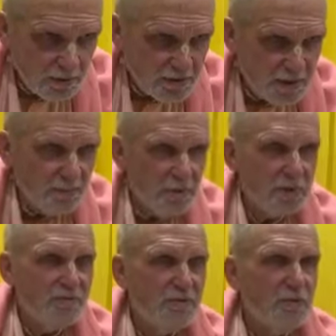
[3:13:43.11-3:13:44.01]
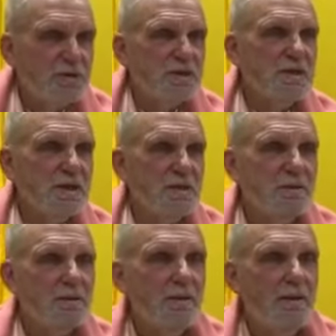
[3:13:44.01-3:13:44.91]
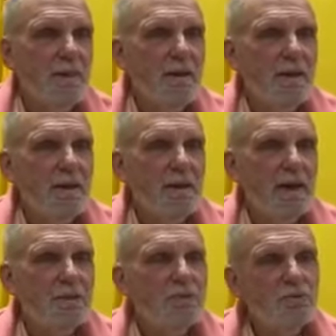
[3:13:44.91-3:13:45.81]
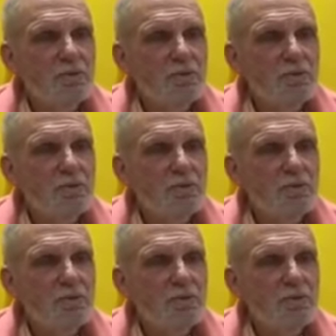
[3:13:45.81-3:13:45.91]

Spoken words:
For example, if you're sick and